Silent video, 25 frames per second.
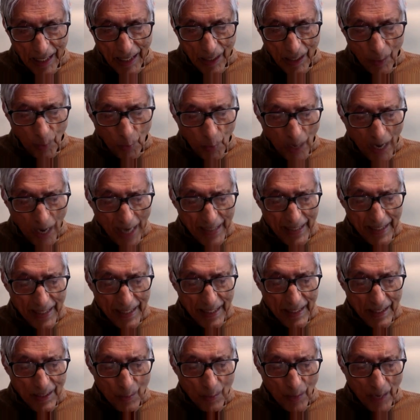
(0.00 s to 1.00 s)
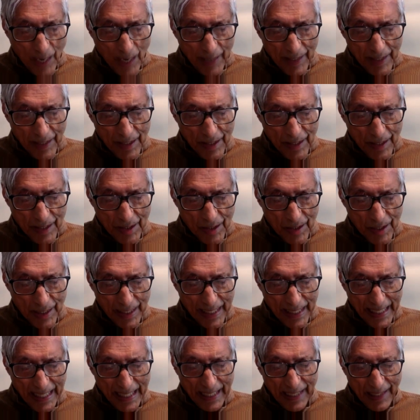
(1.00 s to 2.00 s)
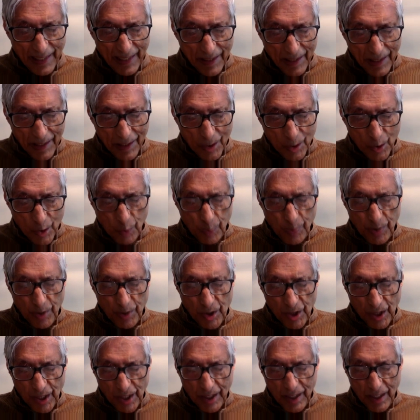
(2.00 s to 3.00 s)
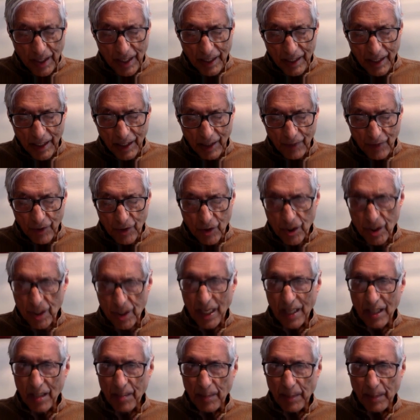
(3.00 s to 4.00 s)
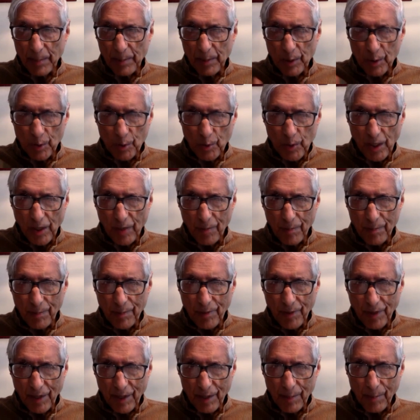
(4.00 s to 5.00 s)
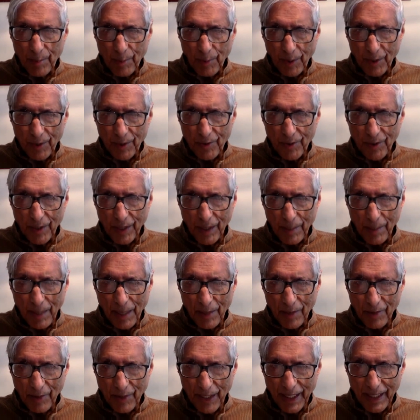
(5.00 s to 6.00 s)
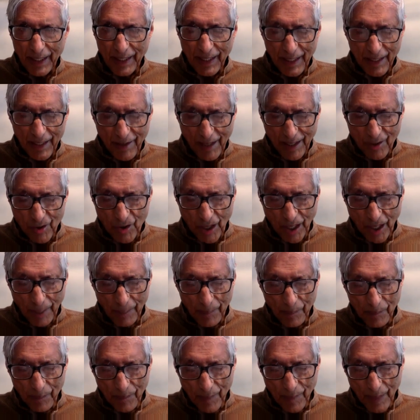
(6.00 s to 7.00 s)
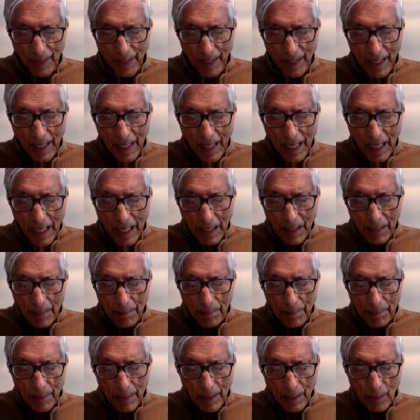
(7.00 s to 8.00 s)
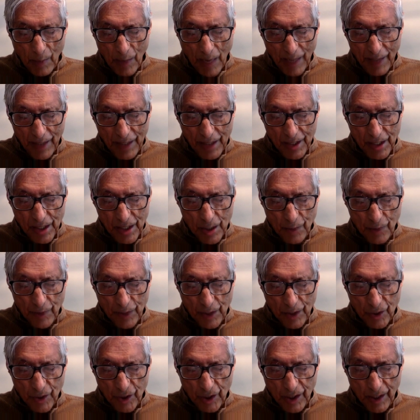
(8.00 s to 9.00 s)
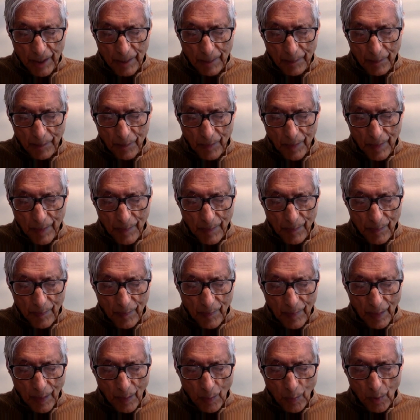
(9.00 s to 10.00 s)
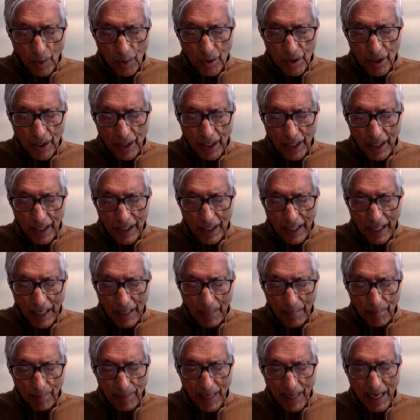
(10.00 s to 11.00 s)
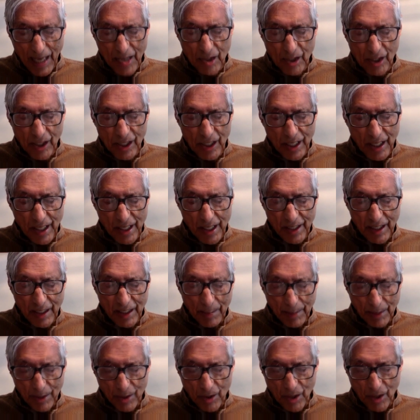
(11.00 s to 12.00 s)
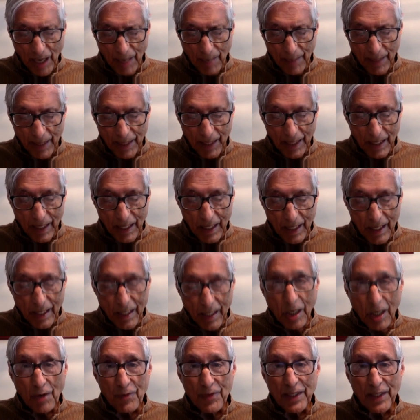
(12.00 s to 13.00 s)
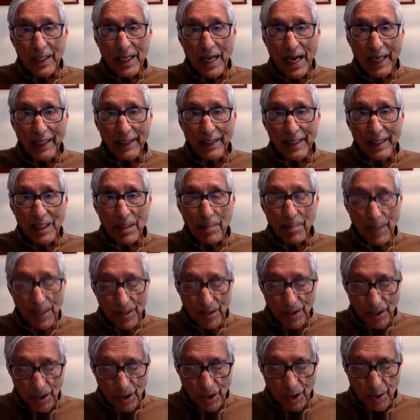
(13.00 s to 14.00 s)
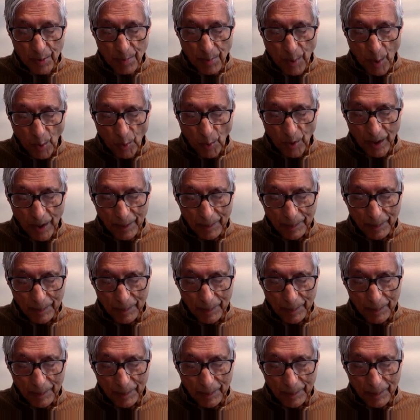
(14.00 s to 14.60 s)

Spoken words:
Why did Waris's Heer supersede earlier visions? Other people too had written poetry about Heer and Ranja. Waris's version was in a blunt and earthy Punjabi of the kind that the peasants spoke.